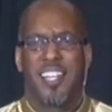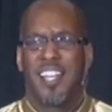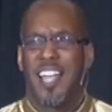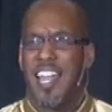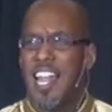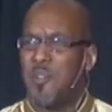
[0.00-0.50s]

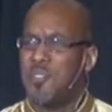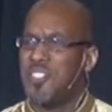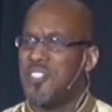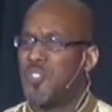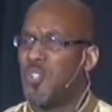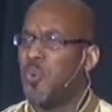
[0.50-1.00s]
and I was
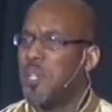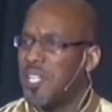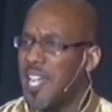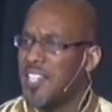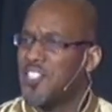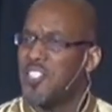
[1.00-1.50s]
just doing a
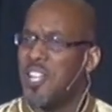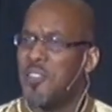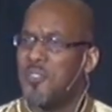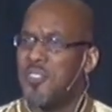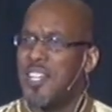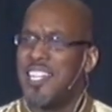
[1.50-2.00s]
lot of
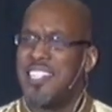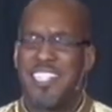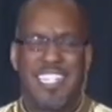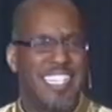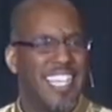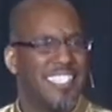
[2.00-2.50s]
stuff
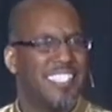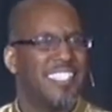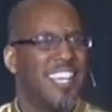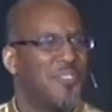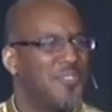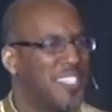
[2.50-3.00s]
to get
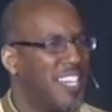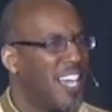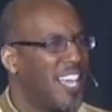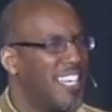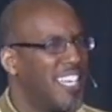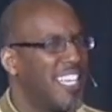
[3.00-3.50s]
stuff
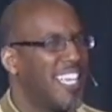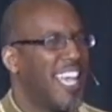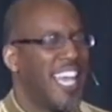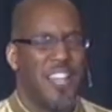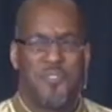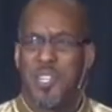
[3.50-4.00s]
done
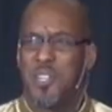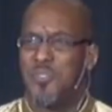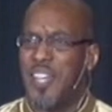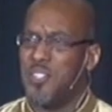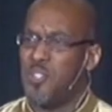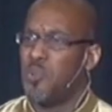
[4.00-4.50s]
and I figure if
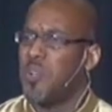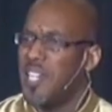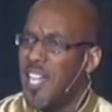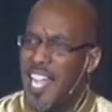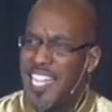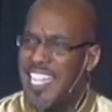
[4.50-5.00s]
I do it,
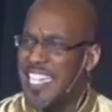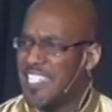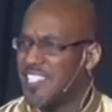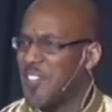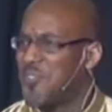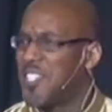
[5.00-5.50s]
I get
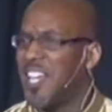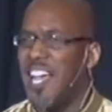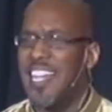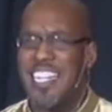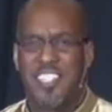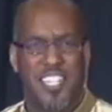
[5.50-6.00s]
stuff
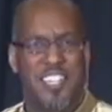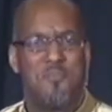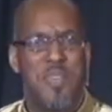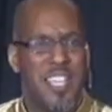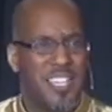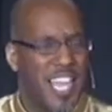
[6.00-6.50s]
done. It's going to
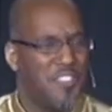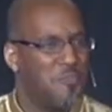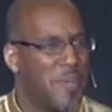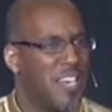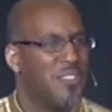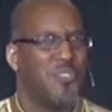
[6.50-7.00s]
make life
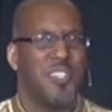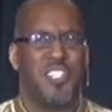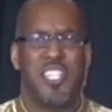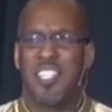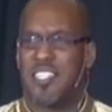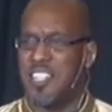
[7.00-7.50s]
better for
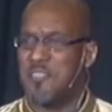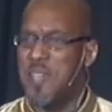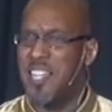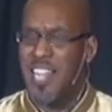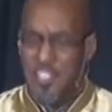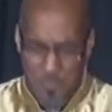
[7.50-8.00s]
Jesus. It's going to
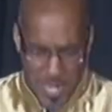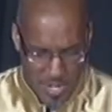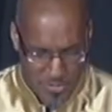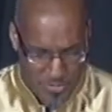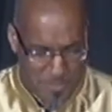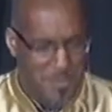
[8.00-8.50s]
make life better
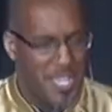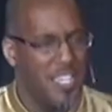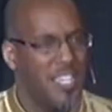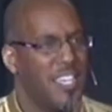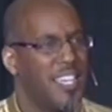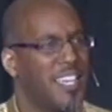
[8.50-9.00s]
for
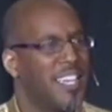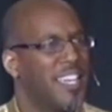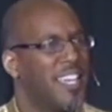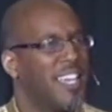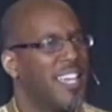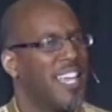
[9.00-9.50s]
me.
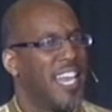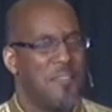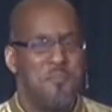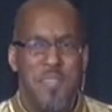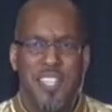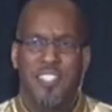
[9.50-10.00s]
And I
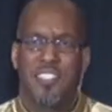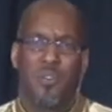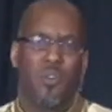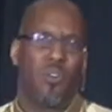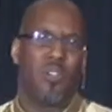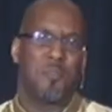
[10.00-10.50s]
miss the
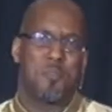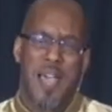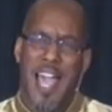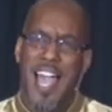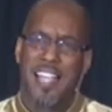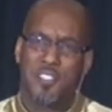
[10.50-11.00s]
whole
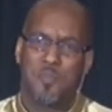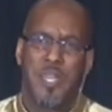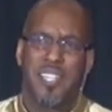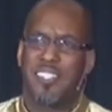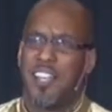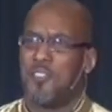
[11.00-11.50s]

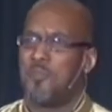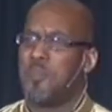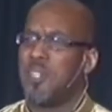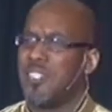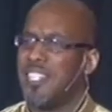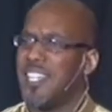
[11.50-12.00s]
aspect of
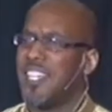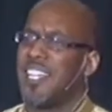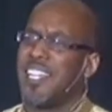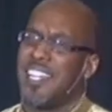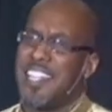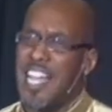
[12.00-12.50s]
building
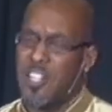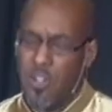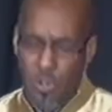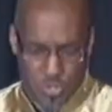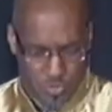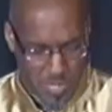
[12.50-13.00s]
that
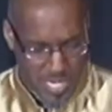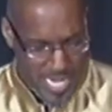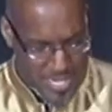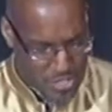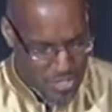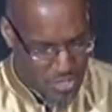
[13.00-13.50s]
close
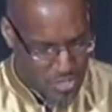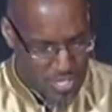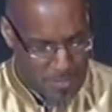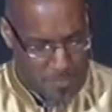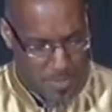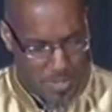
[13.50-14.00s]

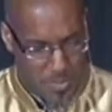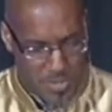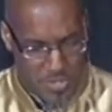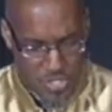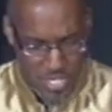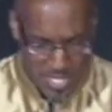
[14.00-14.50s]
relationship
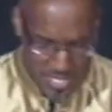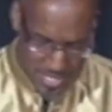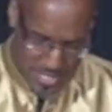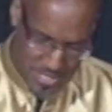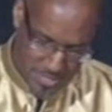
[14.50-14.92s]
with Jesus.